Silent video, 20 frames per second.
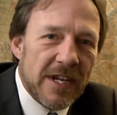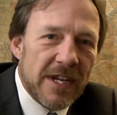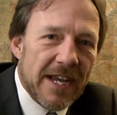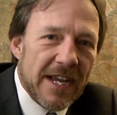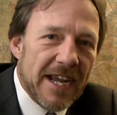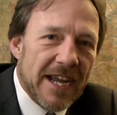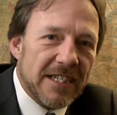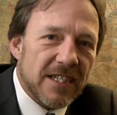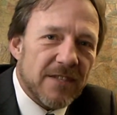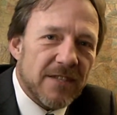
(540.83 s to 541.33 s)

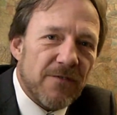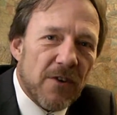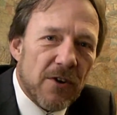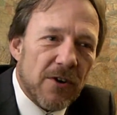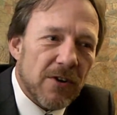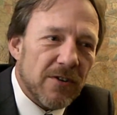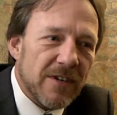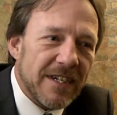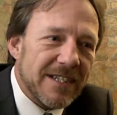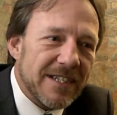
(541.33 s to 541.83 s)
as
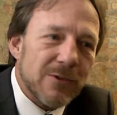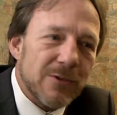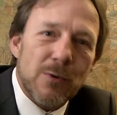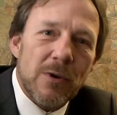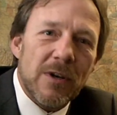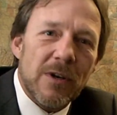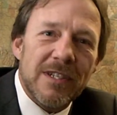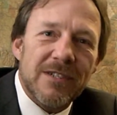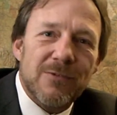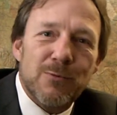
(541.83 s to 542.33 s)
far as
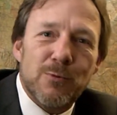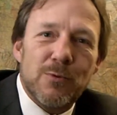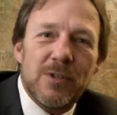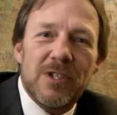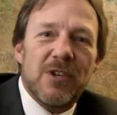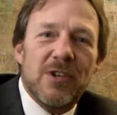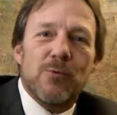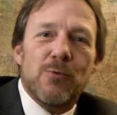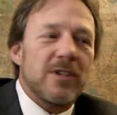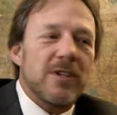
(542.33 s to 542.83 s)

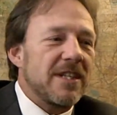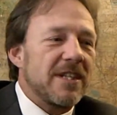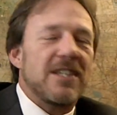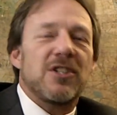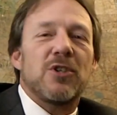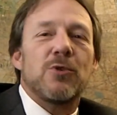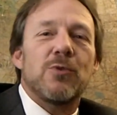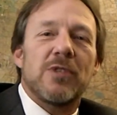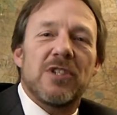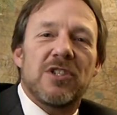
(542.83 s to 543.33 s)
what they
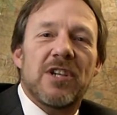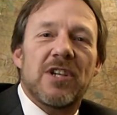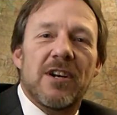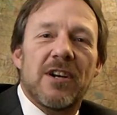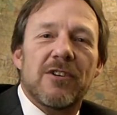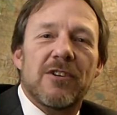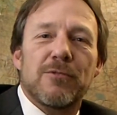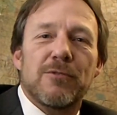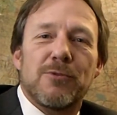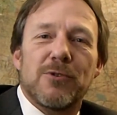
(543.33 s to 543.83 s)
do in
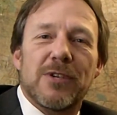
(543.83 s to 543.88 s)
charitable